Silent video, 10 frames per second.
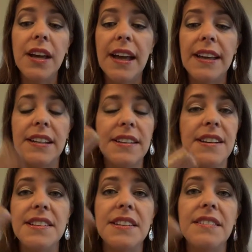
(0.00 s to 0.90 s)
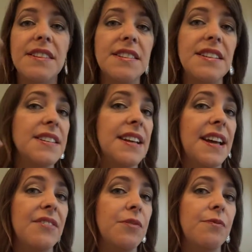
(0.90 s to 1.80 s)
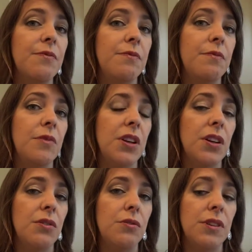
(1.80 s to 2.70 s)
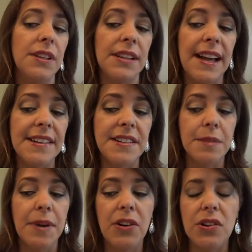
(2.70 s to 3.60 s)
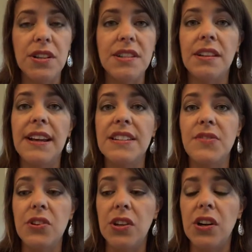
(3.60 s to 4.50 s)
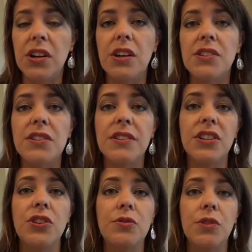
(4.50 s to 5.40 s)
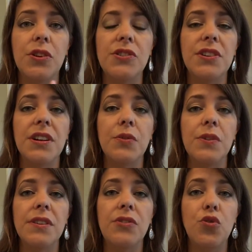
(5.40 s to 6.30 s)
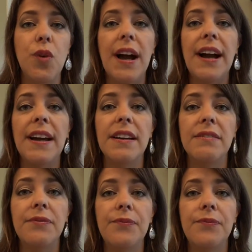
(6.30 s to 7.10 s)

and this doesn't have, you know, really lasting power. It doesn't last very long at all, so then you are stuck with dried